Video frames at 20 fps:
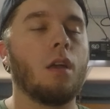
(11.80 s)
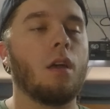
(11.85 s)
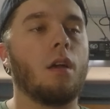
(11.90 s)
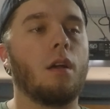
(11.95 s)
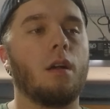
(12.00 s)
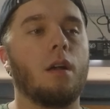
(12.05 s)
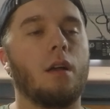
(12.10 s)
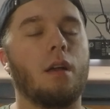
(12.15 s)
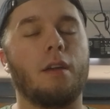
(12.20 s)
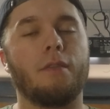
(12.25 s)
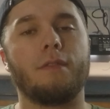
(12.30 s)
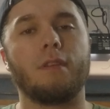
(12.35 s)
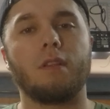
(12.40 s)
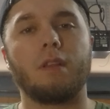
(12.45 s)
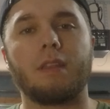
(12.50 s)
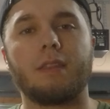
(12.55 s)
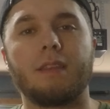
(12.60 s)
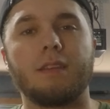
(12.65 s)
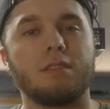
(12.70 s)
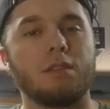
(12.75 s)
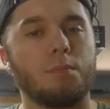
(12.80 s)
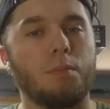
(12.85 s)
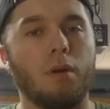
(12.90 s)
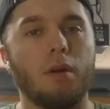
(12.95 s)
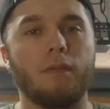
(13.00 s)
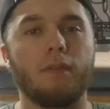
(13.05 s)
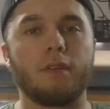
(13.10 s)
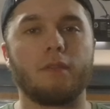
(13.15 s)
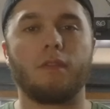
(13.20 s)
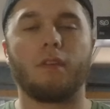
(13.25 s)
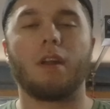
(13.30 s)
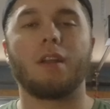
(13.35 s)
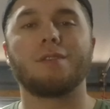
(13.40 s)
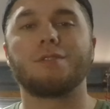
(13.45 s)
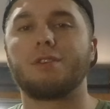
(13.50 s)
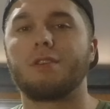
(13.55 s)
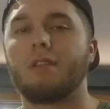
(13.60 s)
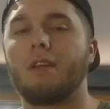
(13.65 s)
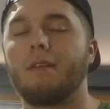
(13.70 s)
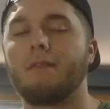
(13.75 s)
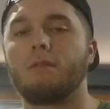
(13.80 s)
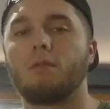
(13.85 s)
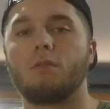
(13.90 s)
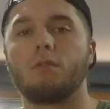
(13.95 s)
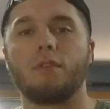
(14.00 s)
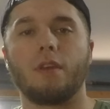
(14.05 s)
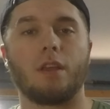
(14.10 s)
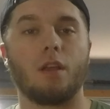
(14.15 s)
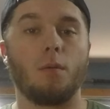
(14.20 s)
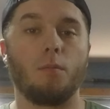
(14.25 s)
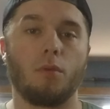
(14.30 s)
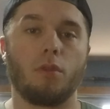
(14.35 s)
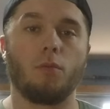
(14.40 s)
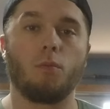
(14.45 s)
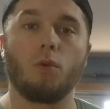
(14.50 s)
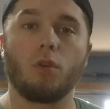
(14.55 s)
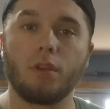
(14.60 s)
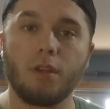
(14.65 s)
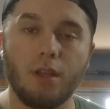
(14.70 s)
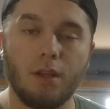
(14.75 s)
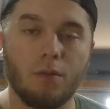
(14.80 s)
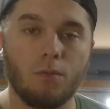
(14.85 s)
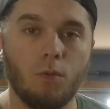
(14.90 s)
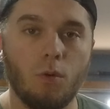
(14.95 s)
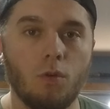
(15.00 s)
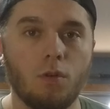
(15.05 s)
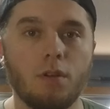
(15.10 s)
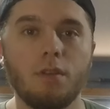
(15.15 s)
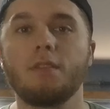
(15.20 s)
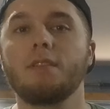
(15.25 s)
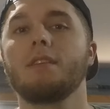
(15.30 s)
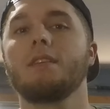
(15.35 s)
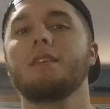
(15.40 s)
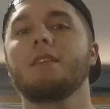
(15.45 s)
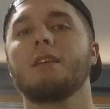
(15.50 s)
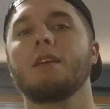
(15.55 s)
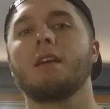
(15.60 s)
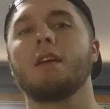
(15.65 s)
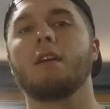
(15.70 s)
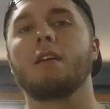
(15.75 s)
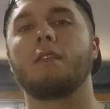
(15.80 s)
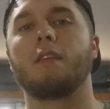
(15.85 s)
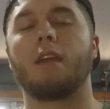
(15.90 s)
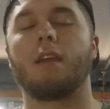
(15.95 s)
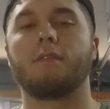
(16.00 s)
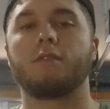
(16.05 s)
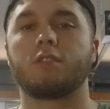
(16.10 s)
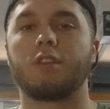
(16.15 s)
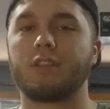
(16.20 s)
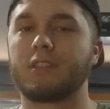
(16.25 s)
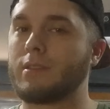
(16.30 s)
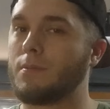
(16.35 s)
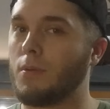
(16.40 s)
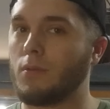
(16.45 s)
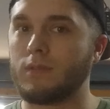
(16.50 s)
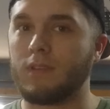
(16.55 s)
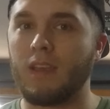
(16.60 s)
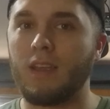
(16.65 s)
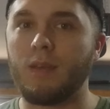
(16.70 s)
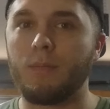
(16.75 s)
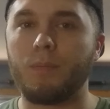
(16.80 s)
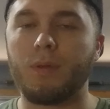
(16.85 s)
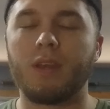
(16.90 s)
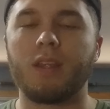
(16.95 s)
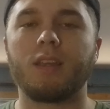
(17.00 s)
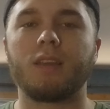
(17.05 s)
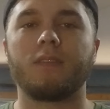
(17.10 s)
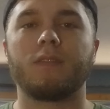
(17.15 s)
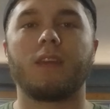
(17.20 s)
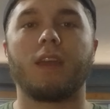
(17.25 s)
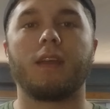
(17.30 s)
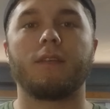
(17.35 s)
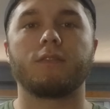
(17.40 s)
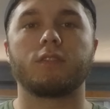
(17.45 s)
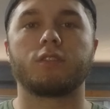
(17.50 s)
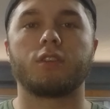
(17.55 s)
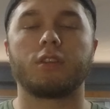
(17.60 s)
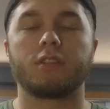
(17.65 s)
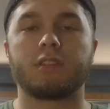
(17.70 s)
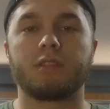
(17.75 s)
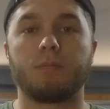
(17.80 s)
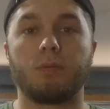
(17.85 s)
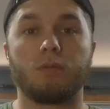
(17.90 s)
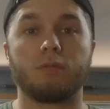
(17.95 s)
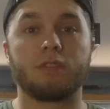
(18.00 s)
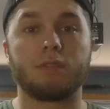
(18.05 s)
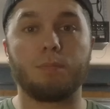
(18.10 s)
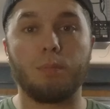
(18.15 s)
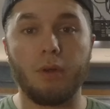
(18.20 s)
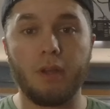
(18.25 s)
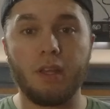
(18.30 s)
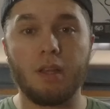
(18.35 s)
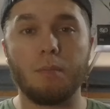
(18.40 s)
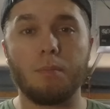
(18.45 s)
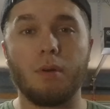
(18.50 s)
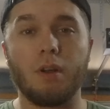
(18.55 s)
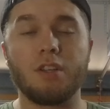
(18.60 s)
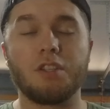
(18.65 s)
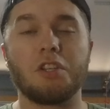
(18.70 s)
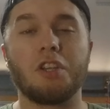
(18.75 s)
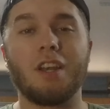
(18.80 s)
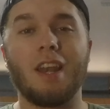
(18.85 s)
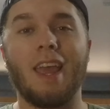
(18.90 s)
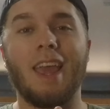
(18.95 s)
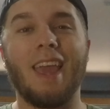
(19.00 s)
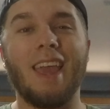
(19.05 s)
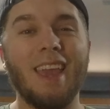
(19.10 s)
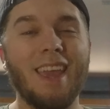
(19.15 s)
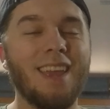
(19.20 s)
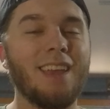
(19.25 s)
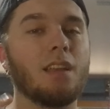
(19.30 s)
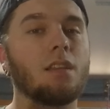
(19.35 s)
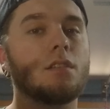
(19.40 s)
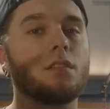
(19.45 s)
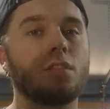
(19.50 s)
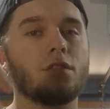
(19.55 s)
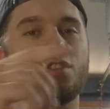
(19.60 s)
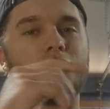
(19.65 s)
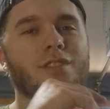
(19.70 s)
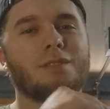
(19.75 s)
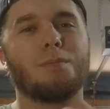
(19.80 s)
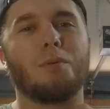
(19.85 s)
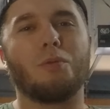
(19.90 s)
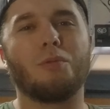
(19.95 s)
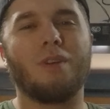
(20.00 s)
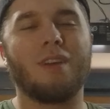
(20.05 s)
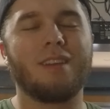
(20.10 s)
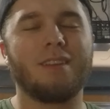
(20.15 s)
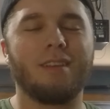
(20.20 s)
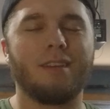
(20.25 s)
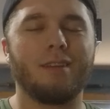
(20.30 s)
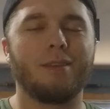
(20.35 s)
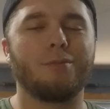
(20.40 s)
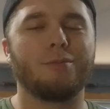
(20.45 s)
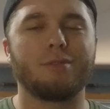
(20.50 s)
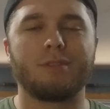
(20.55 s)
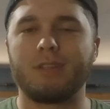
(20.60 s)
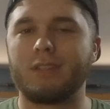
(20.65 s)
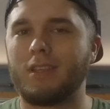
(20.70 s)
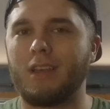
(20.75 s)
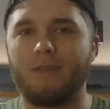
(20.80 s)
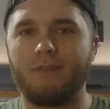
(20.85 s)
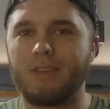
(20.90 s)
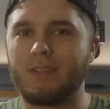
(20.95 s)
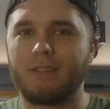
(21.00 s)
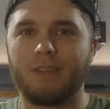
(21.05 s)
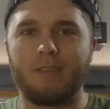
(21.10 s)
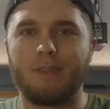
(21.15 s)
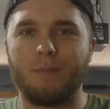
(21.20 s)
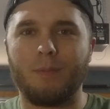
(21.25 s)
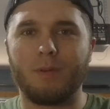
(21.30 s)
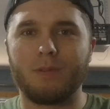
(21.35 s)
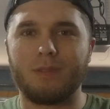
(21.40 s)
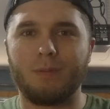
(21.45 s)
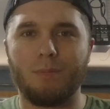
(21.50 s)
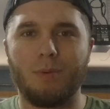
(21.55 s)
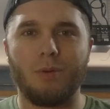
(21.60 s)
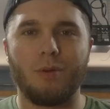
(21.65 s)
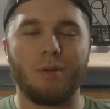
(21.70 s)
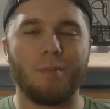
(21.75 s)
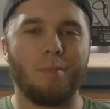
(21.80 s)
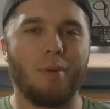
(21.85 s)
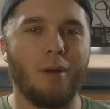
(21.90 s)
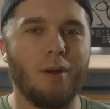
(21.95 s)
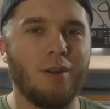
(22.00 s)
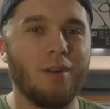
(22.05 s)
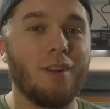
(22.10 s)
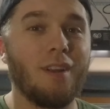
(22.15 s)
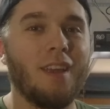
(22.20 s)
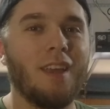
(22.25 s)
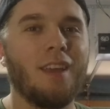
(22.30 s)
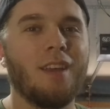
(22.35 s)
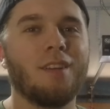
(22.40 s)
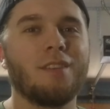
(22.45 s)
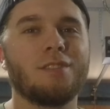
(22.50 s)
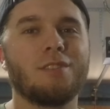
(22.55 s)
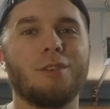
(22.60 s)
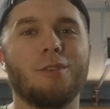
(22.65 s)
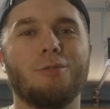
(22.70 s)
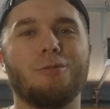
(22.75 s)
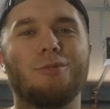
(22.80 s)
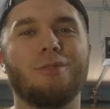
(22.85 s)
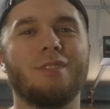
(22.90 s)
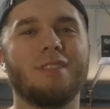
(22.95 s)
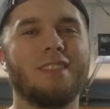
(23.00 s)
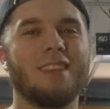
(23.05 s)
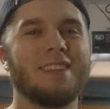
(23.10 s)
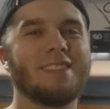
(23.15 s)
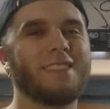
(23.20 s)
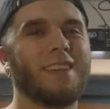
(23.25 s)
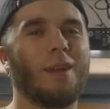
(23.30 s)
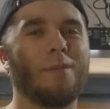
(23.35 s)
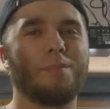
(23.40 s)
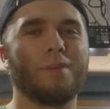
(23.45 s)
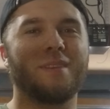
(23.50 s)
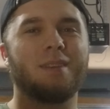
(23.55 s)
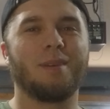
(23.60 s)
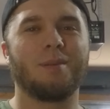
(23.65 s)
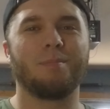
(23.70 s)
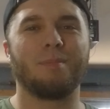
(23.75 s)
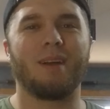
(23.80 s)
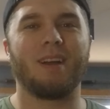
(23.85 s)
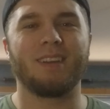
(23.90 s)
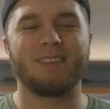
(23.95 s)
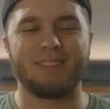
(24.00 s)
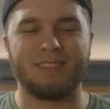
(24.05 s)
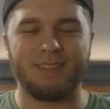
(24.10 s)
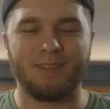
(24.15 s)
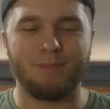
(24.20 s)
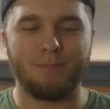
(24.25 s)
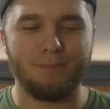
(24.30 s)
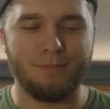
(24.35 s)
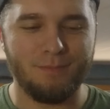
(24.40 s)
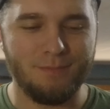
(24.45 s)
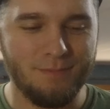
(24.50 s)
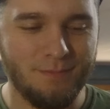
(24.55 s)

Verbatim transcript: I feel like these are perfect for entry level. They come with a 1-year warranty. They have adjustable dampening. They have adjustable spring compression and adjustable ride height, which is obviously the most important part. So let's hop into unboxing them.